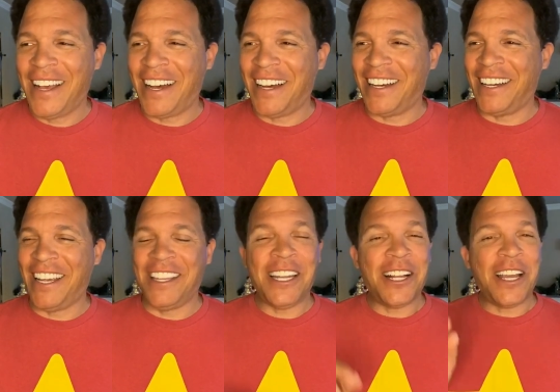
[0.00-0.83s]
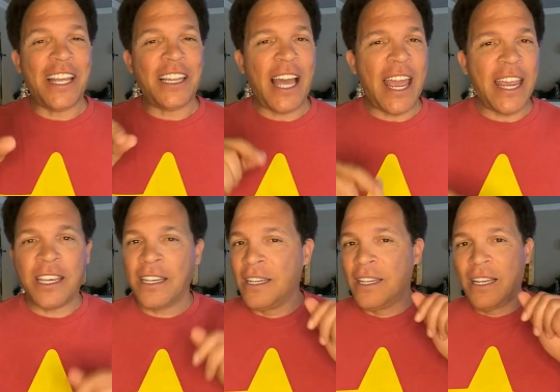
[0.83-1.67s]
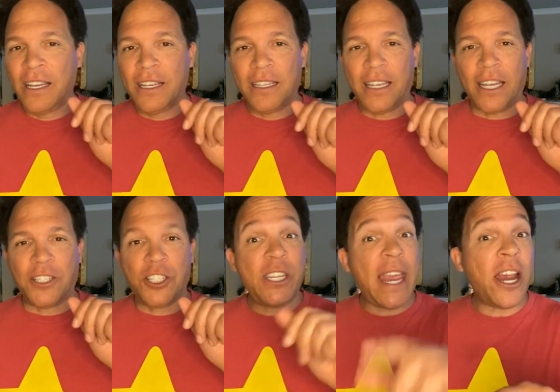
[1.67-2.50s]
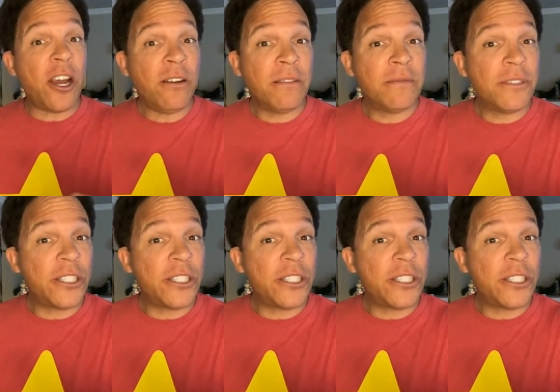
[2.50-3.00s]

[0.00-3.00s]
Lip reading: And then hit like and share.